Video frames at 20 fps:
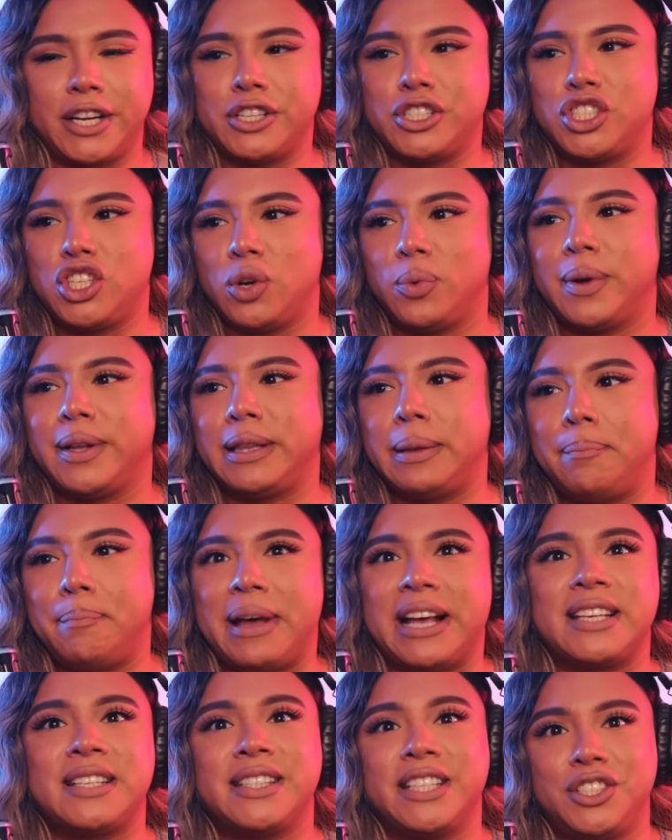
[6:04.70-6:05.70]
Shannon is doing
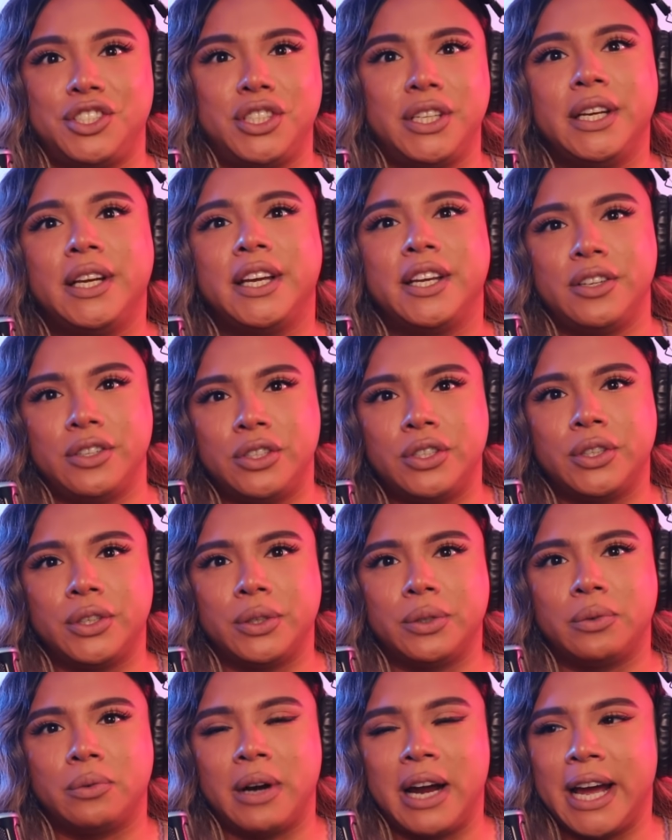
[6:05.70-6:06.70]
the best that she can
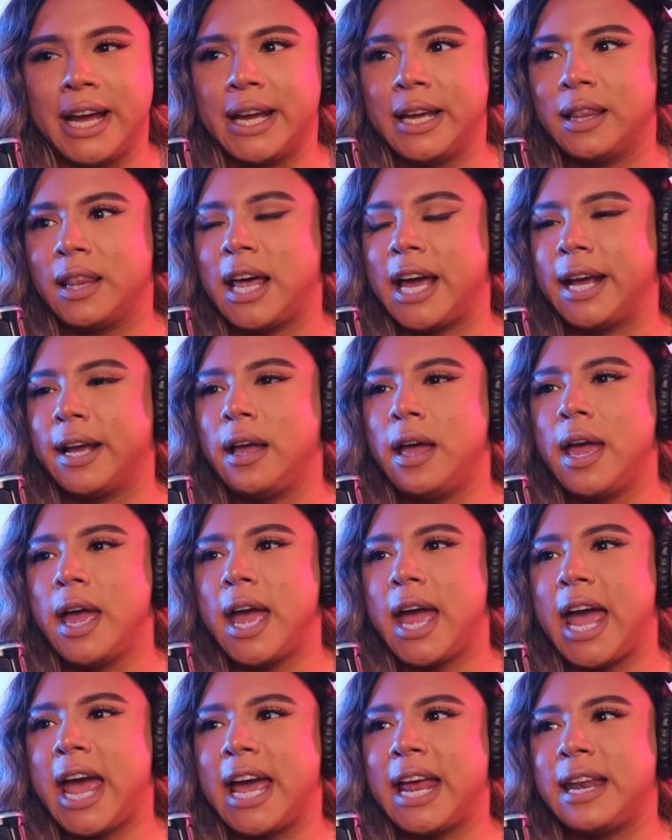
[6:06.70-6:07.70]
do, right? Like,
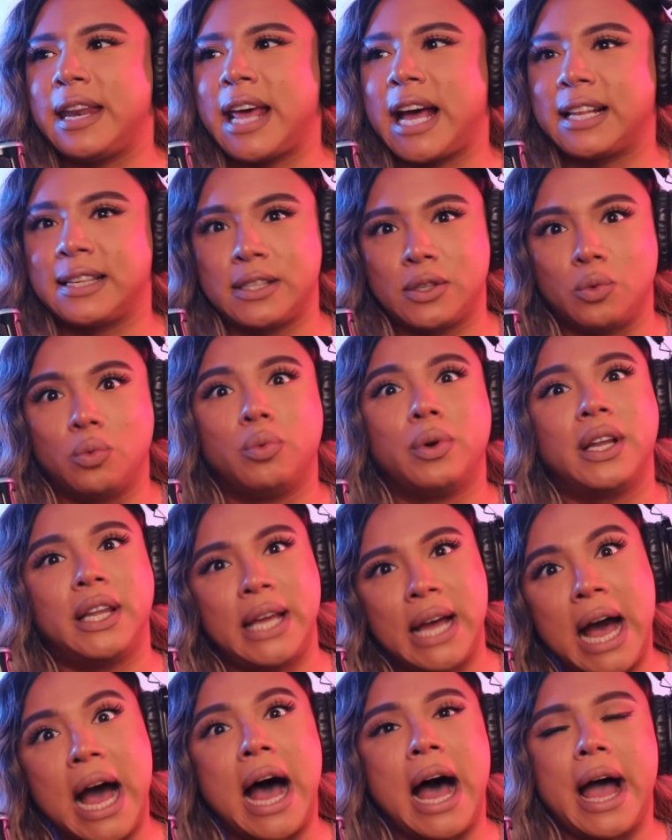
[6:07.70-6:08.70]
and that's
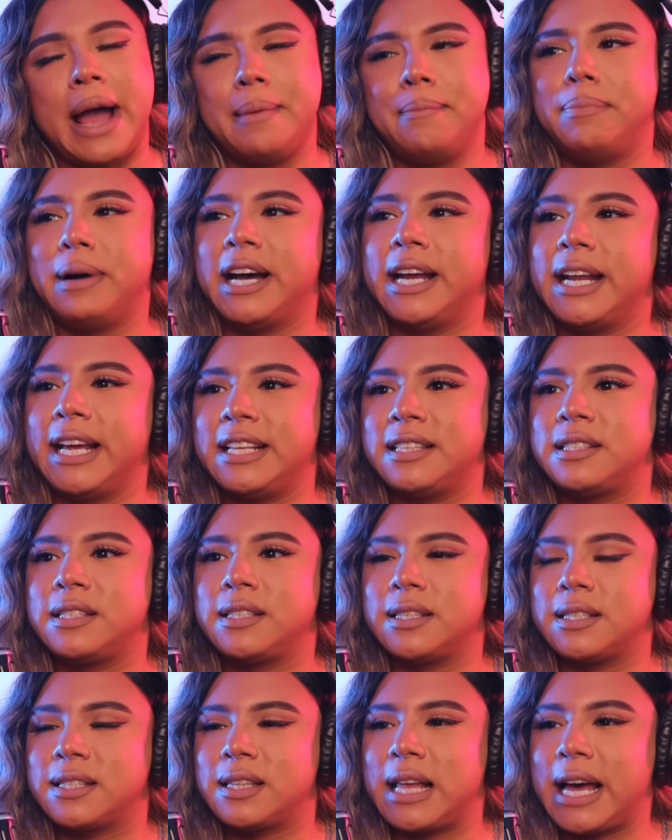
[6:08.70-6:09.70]
really high, but
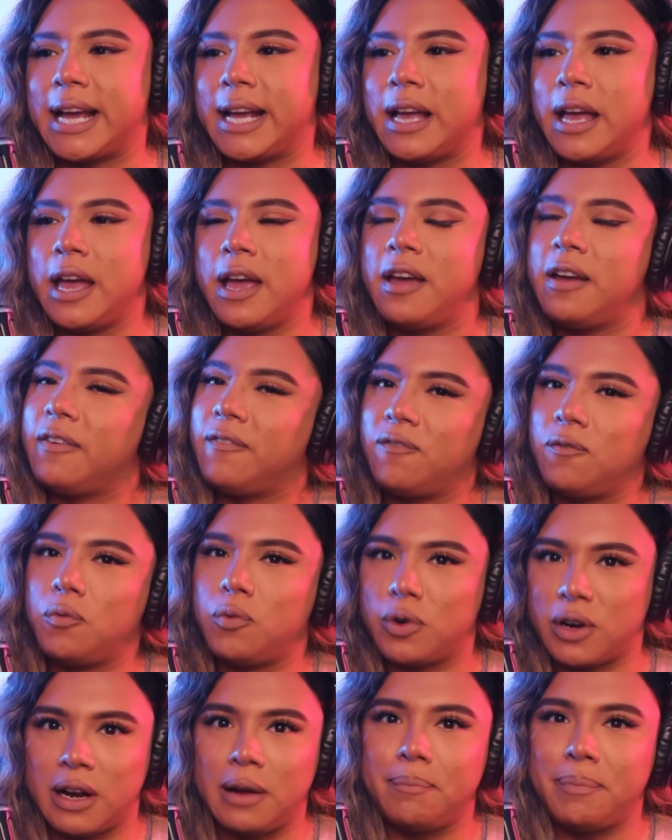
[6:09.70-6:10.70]
it's just like,
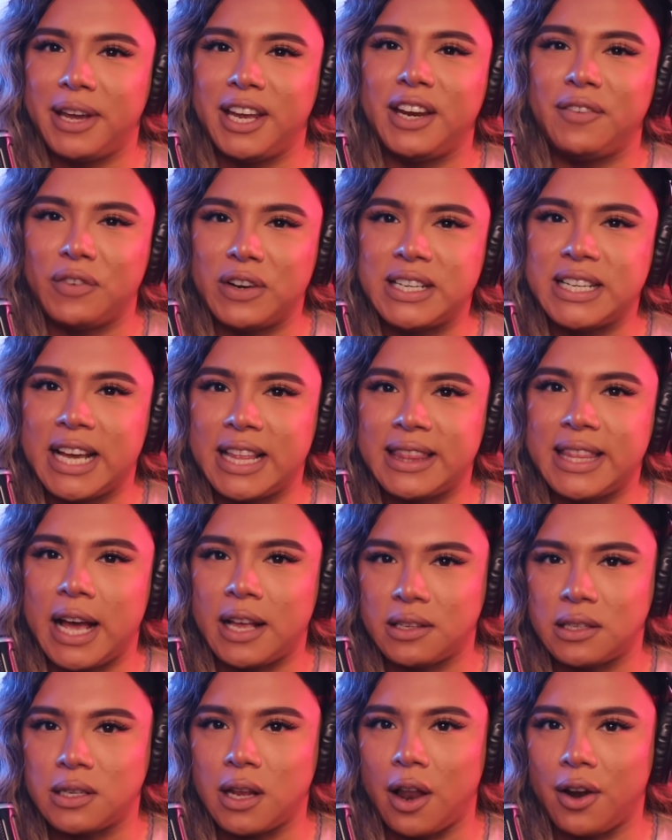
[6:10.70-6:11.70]
we're competing for
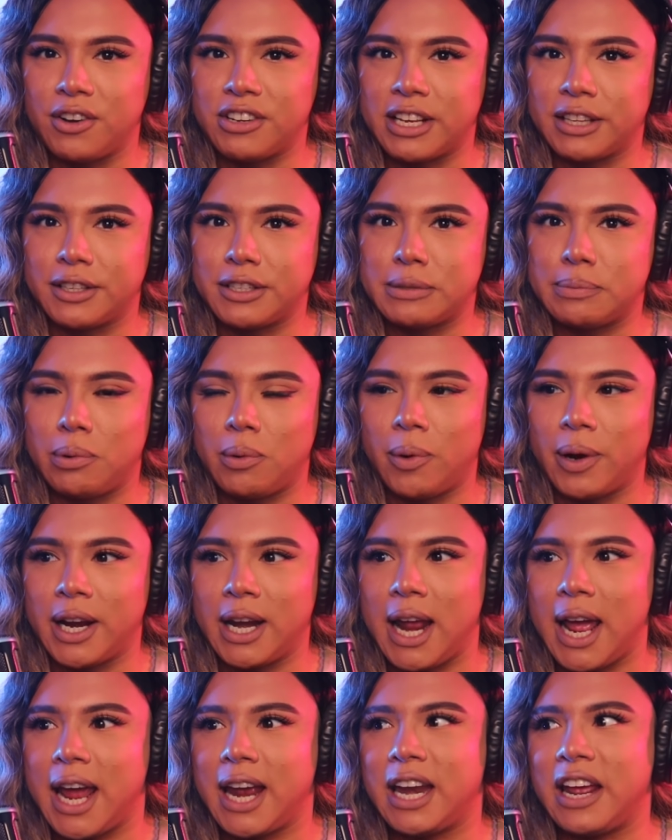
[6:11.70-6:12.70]
$10,000 at this
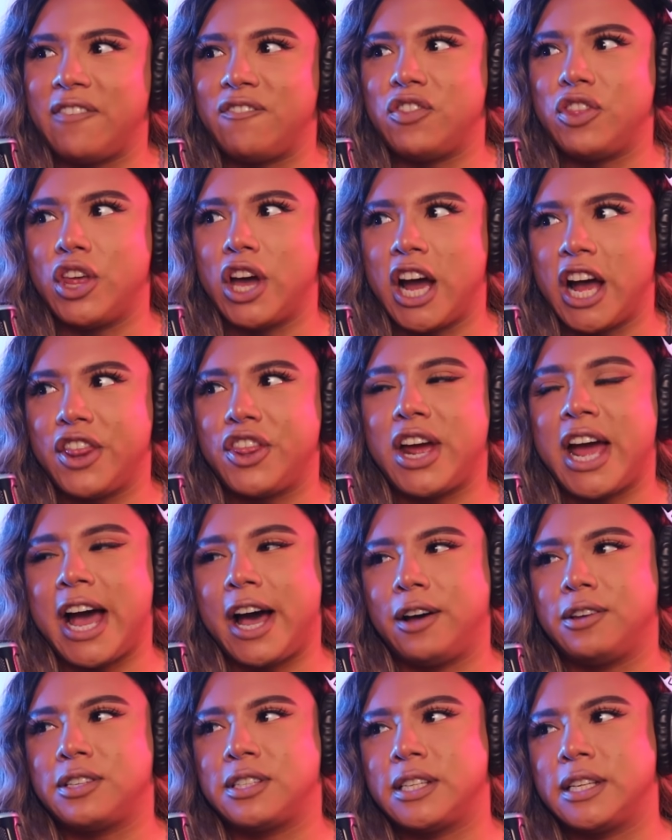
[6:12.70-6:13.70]
point. And if the other
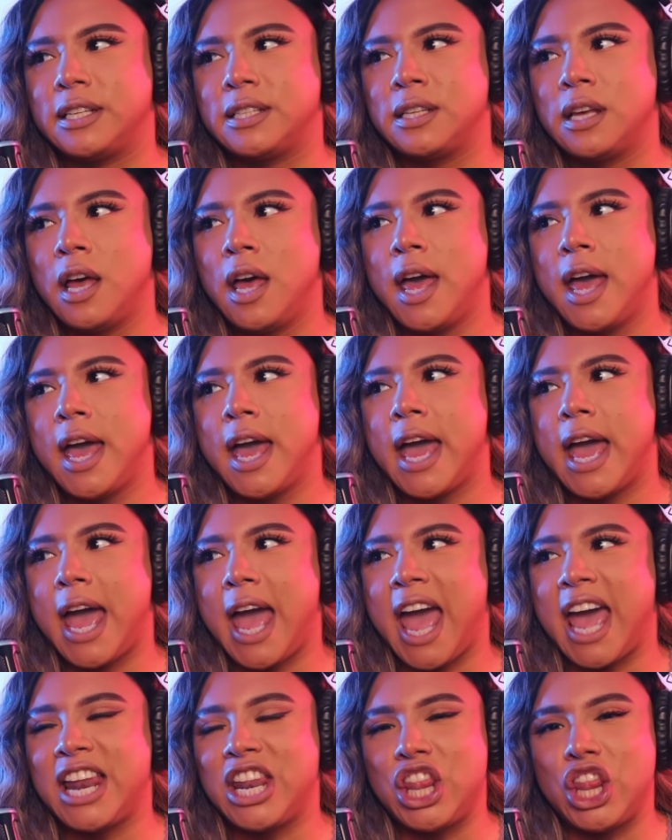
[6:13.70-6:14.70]
houses
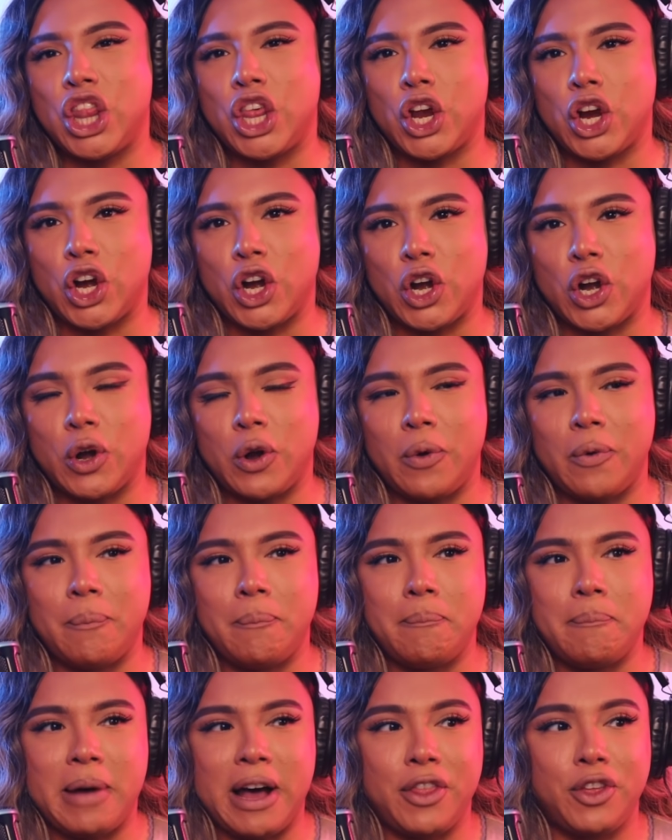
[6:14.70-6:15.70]
and their
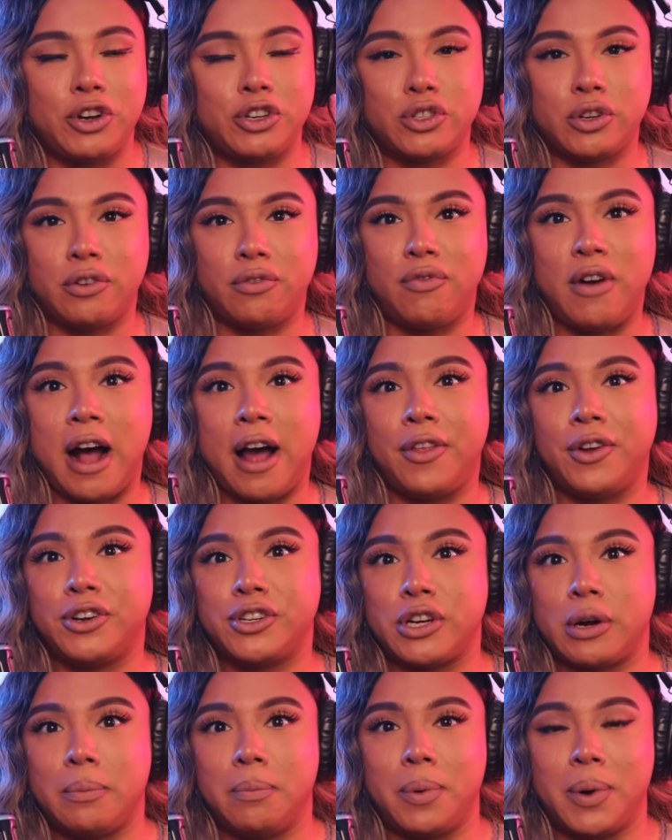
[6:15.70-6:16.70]
mothers or
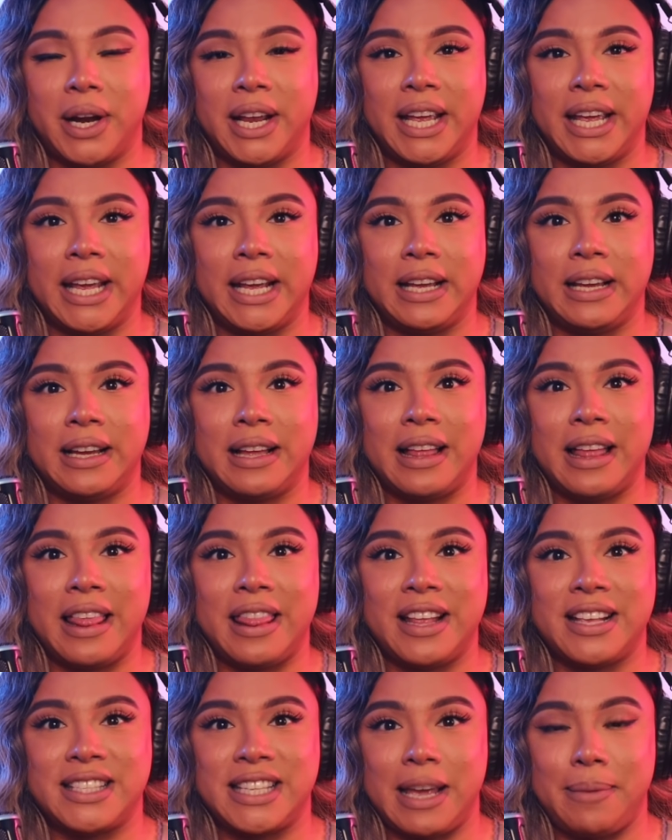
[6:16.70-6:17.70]
fathers are bringing
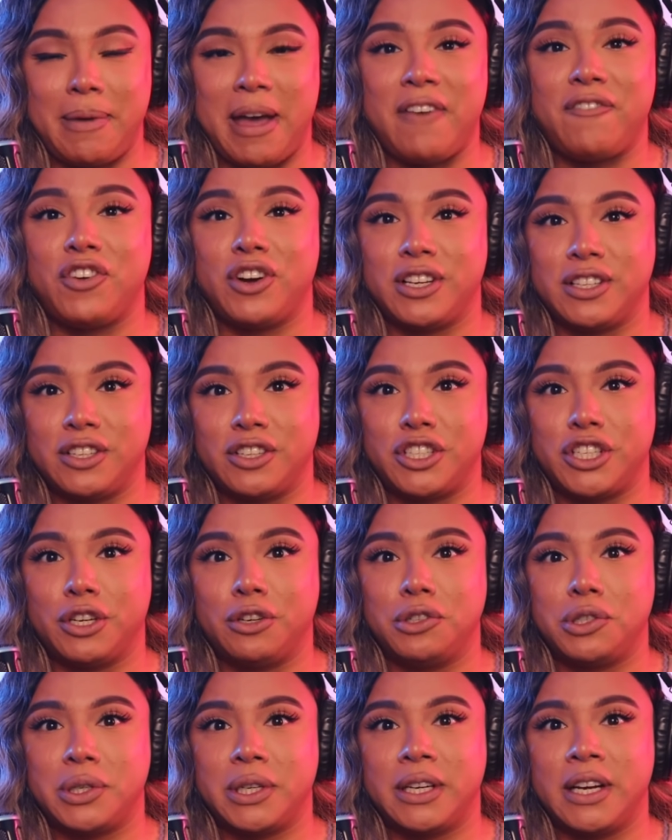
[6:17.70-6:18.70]
the same effort as their
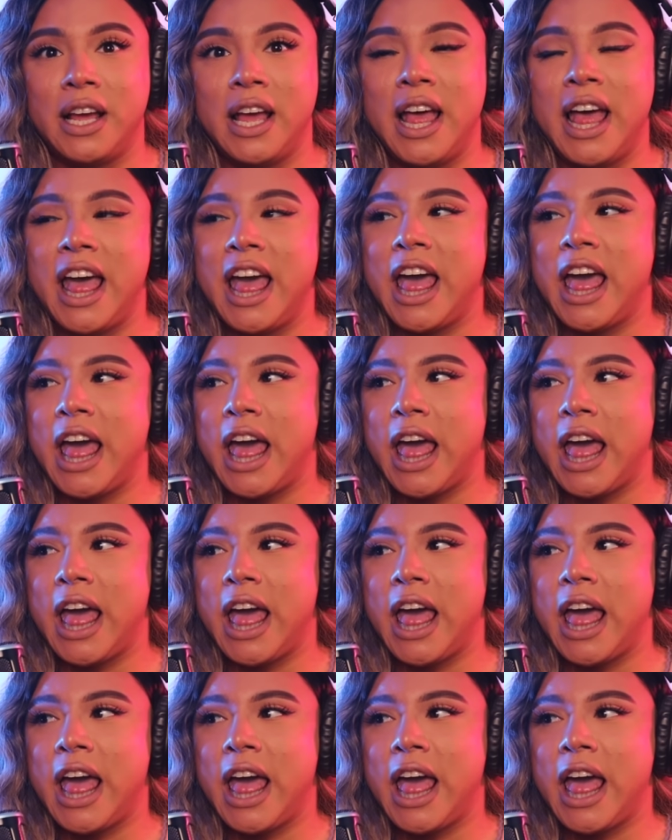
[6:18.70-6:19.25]
children,